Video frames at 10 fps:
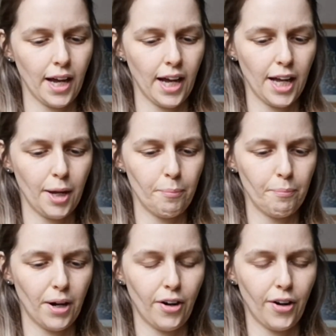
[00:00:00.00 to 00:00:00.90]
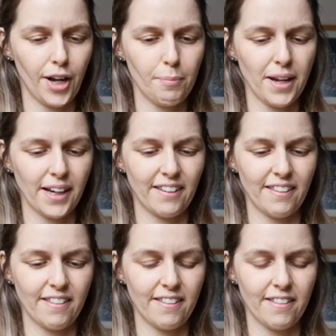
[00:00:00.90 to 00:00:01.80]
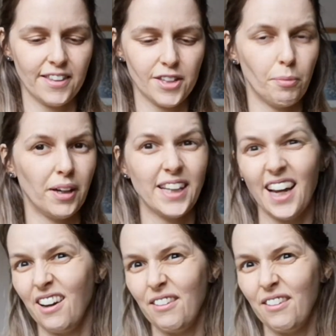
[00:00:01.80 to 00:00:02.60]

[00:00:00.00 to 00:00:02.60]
I picked, so my yellow